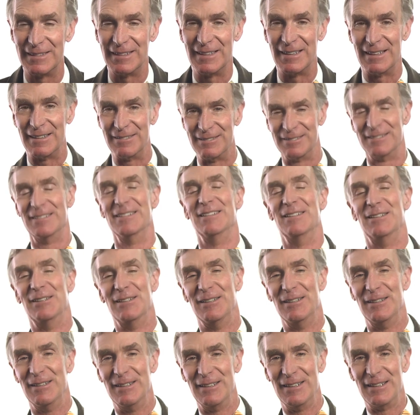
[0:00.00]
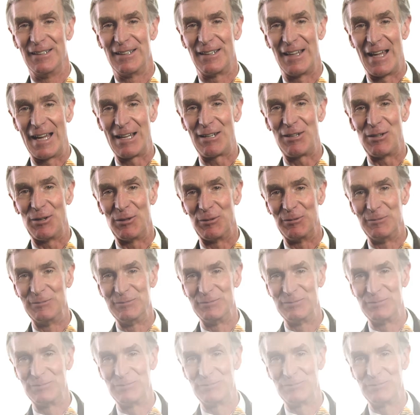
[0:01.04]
Yeah. Thank you.